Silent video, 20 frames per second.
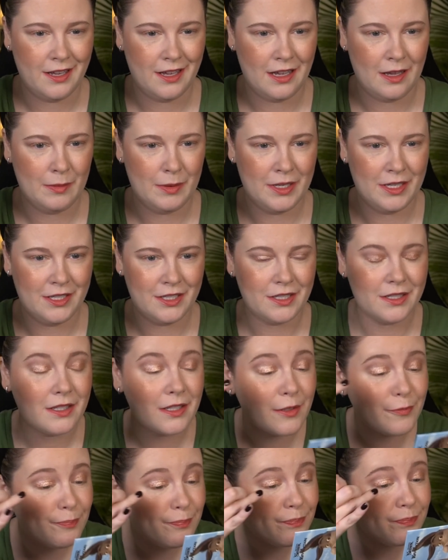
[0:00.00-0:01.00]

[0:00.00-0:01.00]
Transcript: I mean, it's just,